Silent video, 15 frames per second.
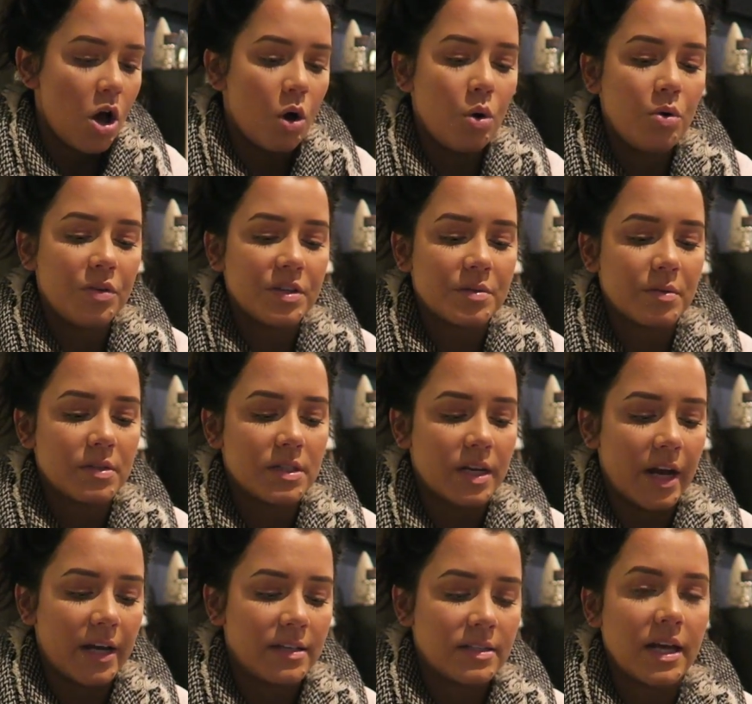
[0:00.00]
Oh, this one's
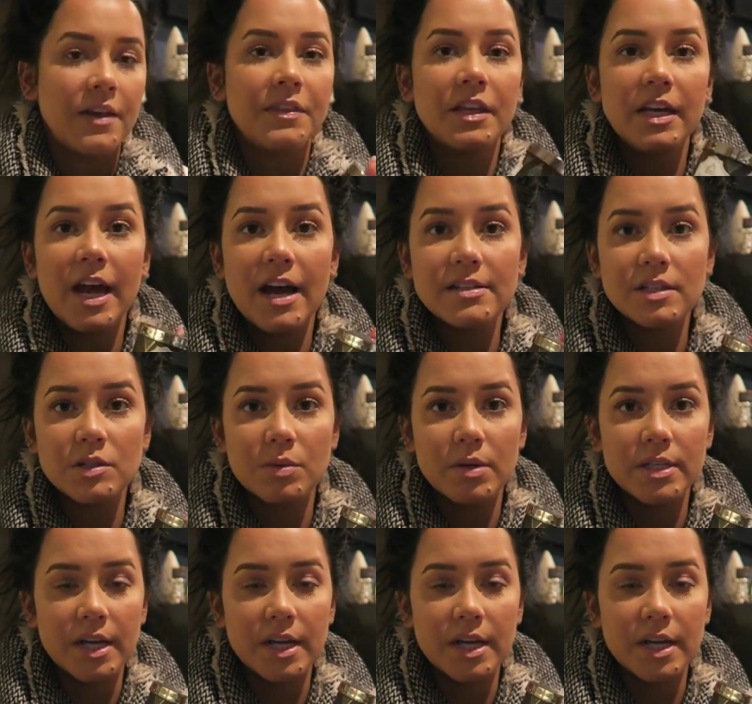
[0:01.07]
nice. Anthony has this one